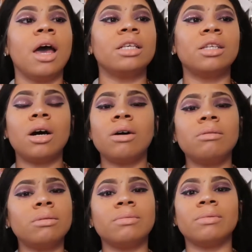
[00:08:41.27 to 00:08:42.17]

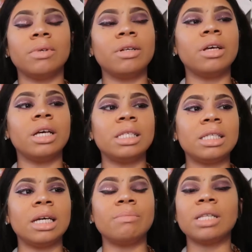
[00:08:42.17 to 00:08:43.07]
So it
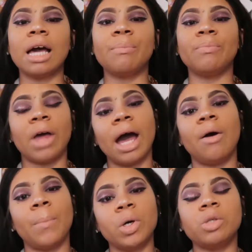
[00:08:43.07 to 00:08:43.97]
seems like
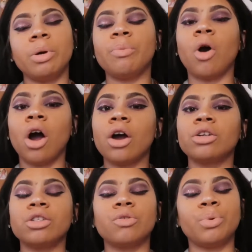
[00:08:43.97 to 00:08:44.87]
now most people
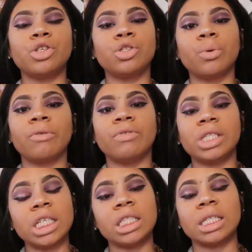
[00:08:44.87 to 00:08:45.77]
are pursuing
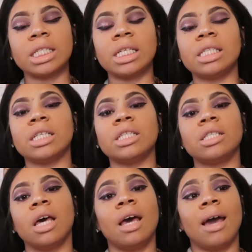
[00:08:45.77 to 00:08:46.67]
physician assistants
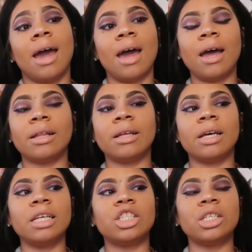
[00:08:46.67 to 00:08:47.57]
and
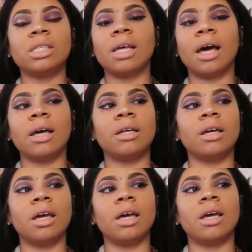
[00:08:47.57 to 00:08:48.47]
it's just
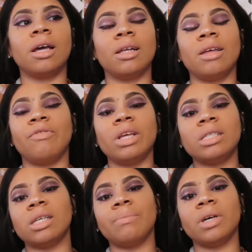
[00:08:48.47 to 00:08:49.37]
that if this
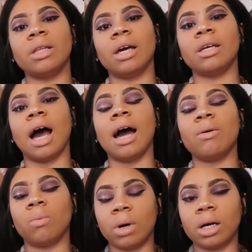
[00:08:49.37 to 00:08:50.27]
is something that
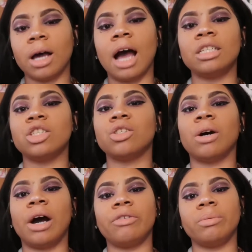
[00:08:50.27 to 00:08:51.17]
I want, I just know
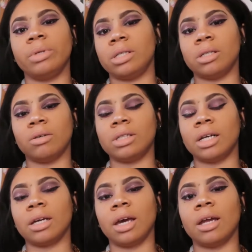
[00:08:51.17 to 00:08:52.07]
I have to be so
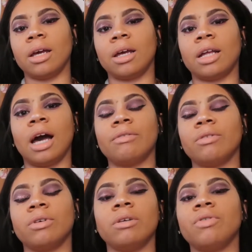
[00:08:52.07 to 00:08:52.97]
dedicated and I have
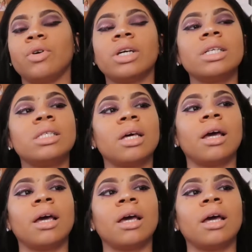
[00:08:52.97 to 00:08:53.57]
to really focus.